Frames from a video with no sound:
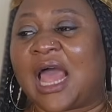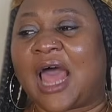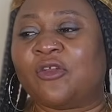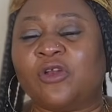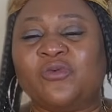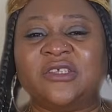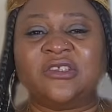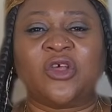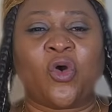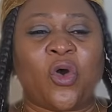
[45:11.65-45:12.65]
and
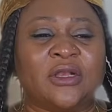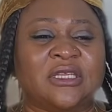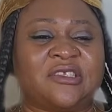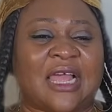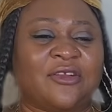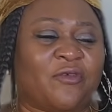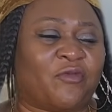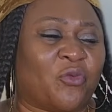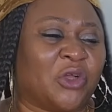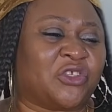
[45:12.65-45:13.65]
always on the side of
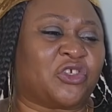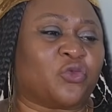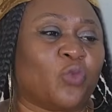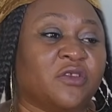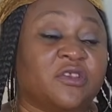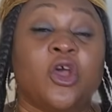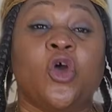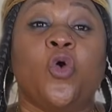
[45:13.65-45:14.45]
what she wants.